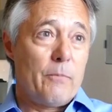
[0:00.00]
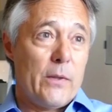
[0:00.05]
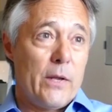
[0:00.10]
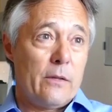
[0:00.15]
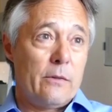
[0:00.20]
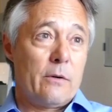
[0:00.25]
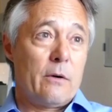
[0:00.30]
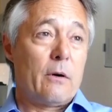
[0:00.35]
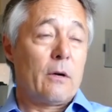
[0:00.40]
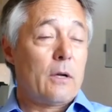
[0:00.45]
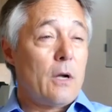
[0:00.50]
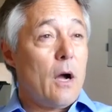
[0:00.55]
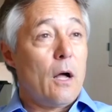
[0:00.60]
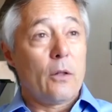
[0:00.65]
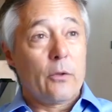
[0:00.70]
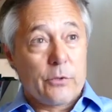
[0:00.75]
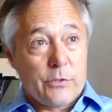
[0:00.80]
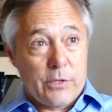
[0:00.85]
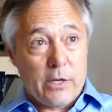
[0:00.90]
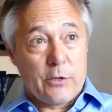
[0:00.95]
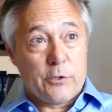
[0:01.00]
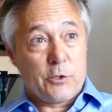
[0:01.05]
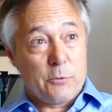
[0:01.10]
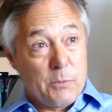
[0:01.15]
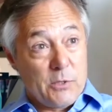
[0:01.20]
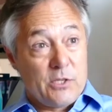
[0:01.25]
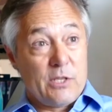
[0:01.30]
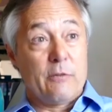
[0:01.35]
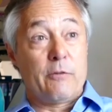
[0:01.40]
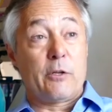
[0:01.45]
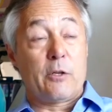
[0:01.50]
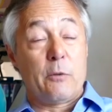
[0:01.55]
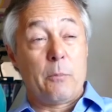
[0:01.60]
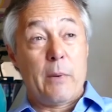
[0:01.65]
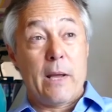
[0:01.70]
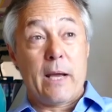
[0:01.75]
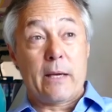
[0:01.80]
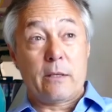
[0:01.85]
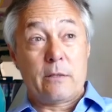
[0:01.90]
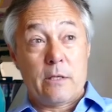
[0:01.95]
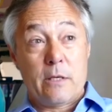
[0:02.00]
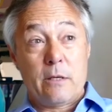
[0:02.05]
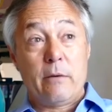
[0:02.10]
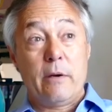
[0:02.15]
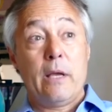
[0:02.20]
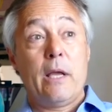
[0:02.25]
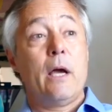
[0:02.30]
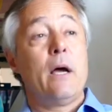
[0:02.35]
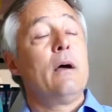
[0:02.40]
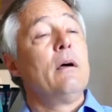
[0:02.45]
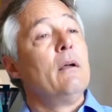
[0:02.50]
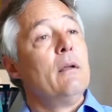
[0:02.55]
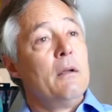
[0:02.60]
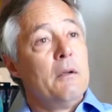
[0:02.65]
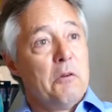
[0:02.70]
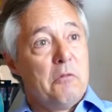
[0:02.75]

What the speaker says: And there are colors that are specific to bacteria,